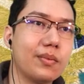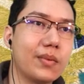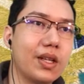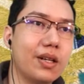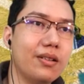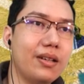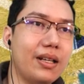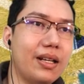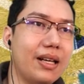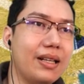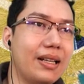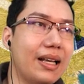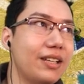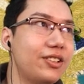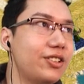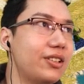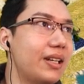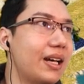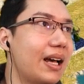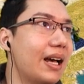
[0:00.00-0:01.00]
All right, and that
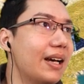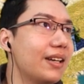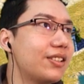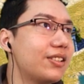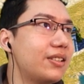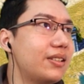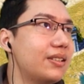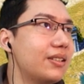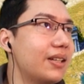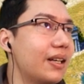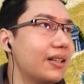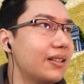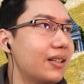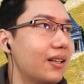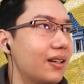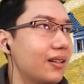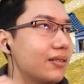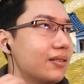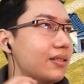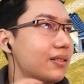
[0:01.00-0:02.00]
should actually like
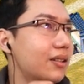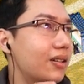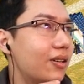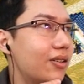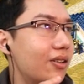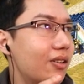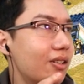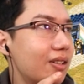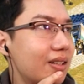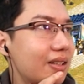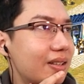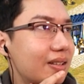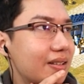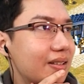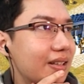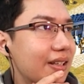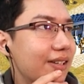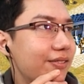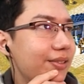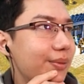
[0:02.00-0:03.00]
all the, the
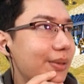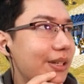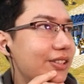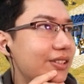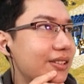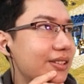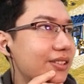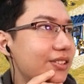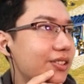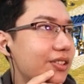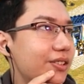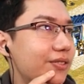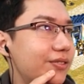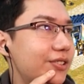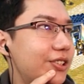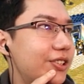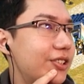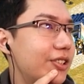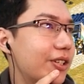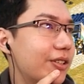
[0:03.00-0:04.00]
information is sort of
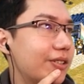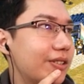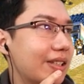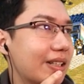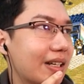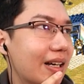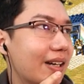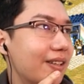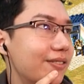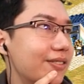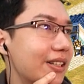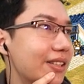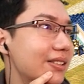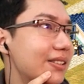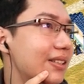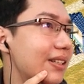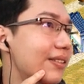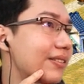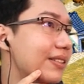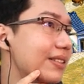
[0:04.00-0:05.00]
shown here. Unrest.
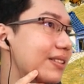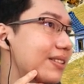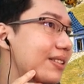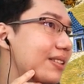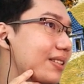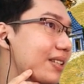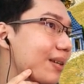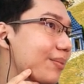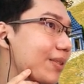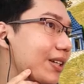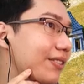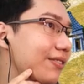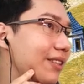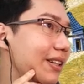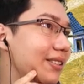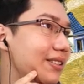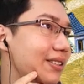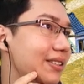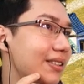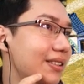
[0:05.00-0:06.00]
There is some
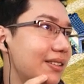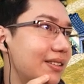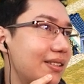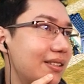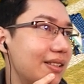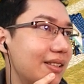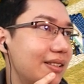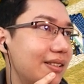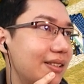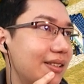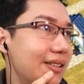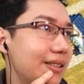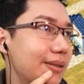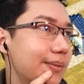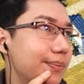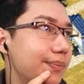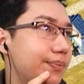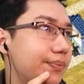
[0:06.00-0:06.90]
unrest in the city.